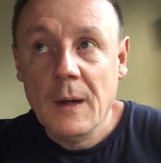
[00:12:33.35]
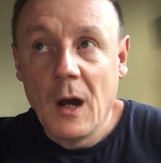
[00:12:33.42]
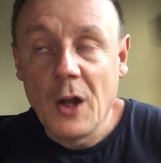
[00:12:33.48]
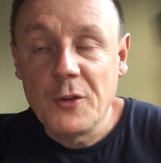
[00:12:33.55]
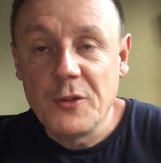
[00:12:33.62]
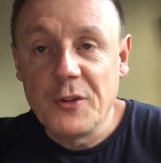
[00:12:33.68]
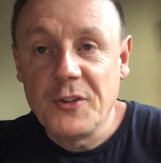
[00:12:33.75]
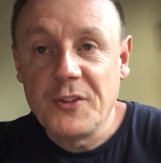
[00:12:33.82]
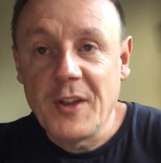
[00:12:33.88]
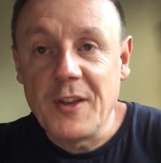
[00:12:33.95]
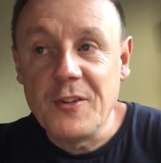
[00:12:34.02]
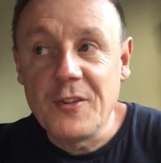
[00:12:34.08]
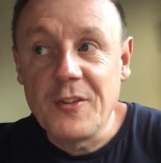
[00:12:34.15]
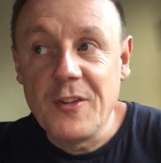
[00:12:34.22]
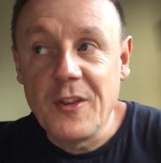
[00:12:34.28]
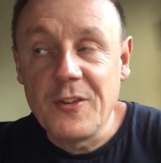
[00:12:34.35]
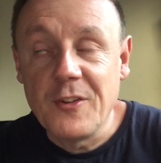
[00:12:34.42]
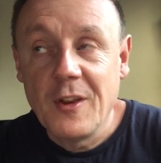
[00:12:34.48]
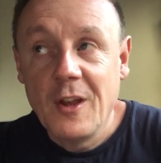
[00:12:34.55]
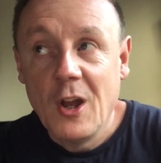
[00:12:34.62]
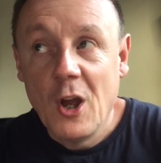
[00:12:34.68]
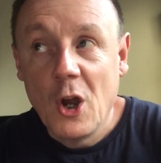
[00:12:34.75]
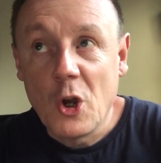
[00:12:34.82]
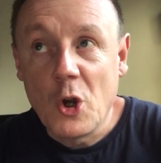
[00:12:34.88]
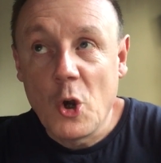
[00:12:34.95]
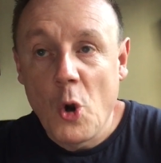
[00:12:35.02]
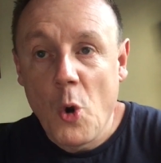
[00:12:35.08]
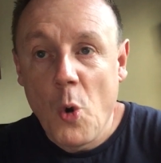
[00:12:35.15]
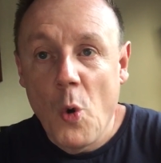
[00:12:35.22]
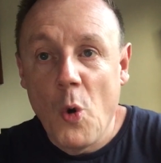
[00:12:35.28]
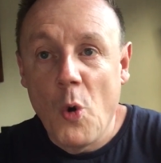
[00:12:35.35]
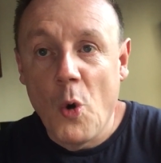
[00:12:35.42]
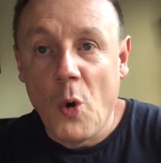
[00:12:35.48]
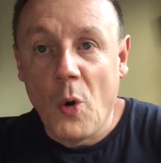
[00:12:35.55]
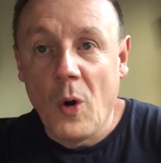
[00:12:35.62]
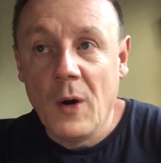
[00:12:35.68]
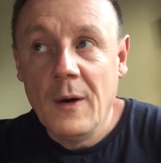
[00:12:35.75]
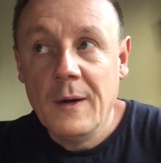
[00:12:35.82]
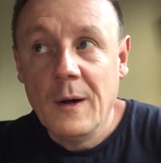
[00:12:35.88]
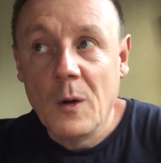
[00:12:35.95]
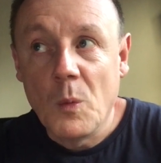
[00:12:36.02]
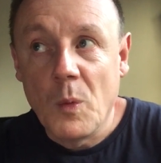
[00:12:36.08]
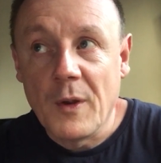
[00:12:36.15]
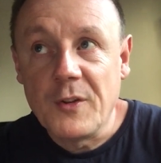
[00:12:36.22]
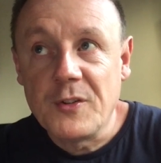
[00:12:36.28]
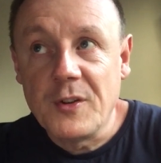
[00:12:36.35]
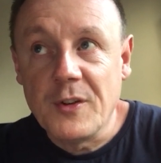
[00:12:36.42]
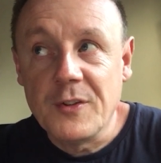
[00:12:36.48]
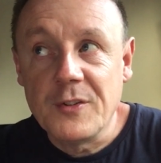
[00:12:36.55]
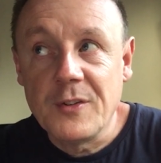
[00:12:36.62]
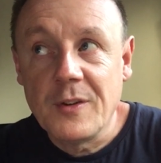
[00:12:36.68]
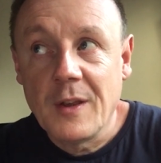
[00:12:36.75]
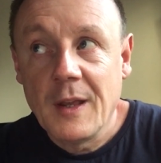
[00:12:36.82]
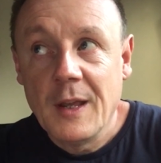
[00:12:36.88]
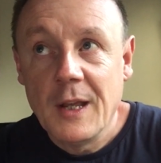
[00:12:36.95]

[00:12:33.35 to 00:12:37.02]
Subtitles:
I just sense this core, which is,